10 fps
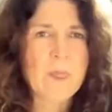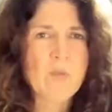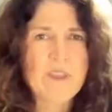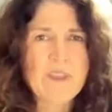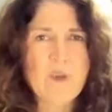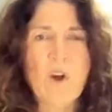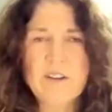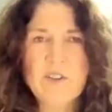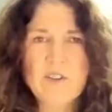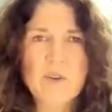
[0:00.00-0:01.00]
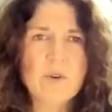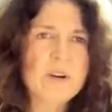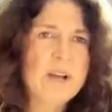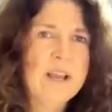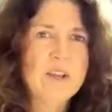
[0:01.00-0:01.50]
And when they walk in the
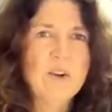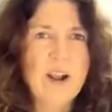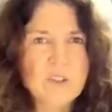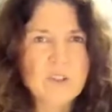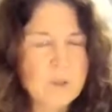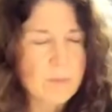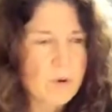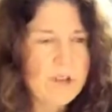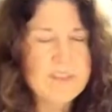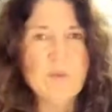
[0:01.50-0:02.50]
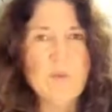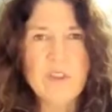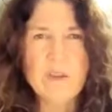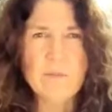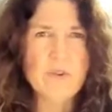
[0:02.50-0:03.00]
door, you're actually present
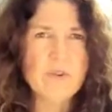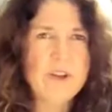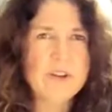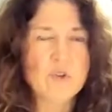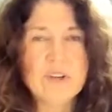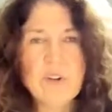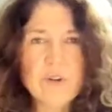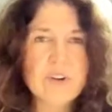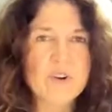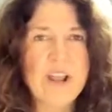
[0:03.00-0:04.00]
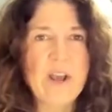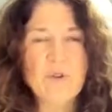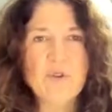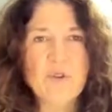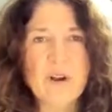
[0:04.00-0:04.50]
with them. They're not triggering your
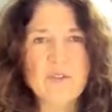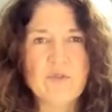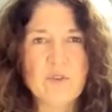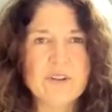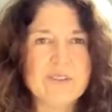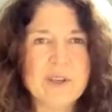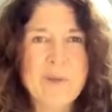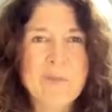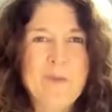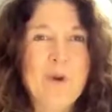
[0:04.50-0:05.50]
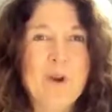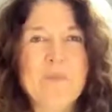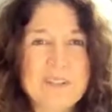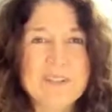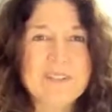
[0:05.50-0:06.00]
counter transference. You're
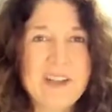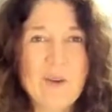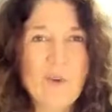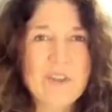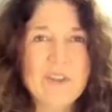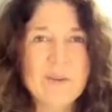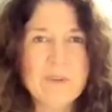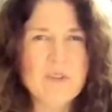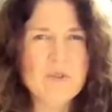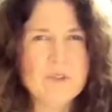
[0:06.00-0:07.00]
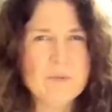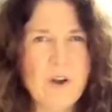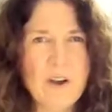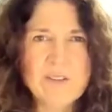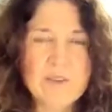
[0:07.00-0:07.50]
able to stay with them and do some
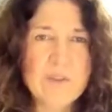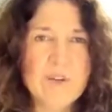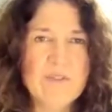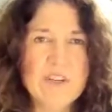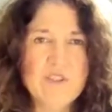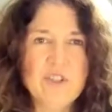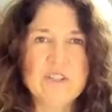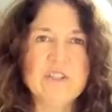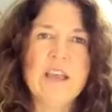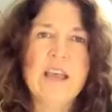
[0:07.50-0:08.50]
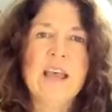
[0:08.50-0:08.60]
awesome interventions.